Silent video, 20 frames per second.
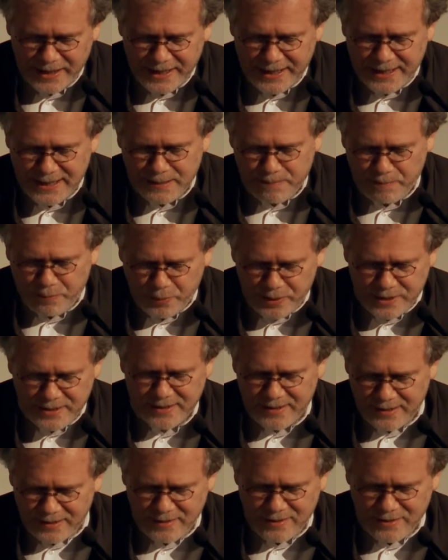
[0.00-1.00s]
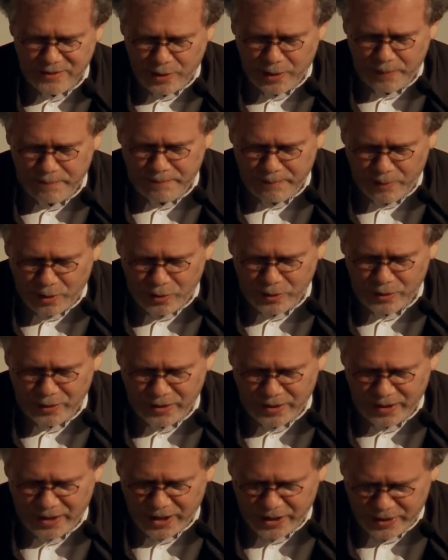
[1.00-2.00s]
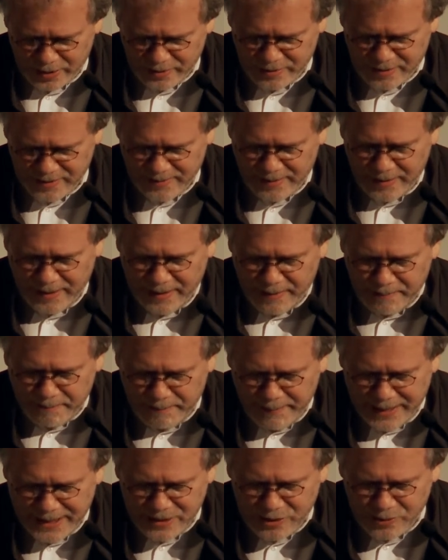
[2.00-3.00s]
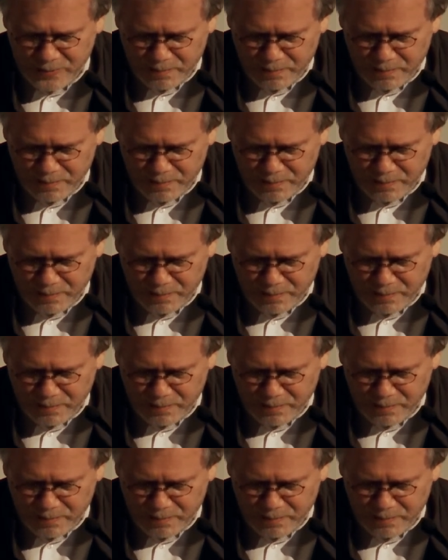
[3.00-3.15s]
his presence among us meant